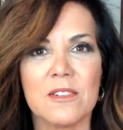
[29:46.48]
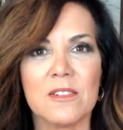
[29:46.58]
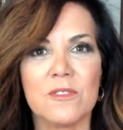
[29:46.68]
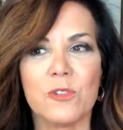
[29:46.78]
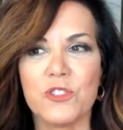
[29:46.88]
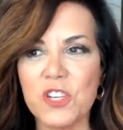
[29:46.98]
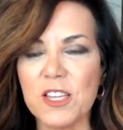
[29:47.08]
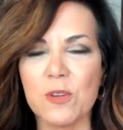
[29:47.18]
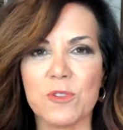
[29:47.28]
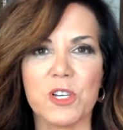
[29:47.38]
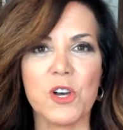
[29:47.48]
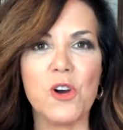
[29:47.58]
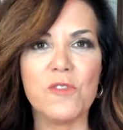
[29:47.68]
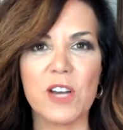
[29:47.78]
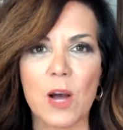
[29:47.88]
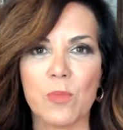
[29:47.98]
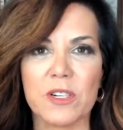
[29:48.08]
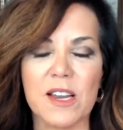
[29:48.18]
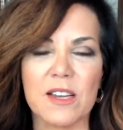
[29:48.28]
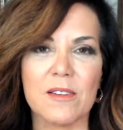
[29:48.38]
Well, gee, there was a COVID
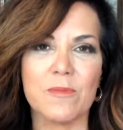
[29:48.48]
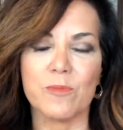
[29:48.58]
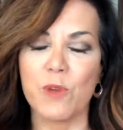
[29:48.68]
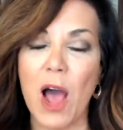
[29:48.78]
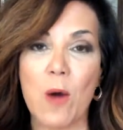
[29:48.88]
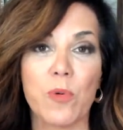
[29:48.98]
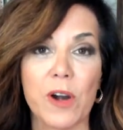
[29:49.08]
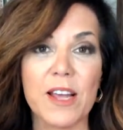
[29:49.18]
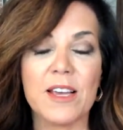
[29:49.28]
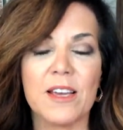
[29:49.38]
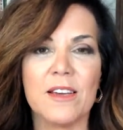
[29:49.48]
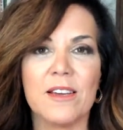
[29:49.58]
outbreak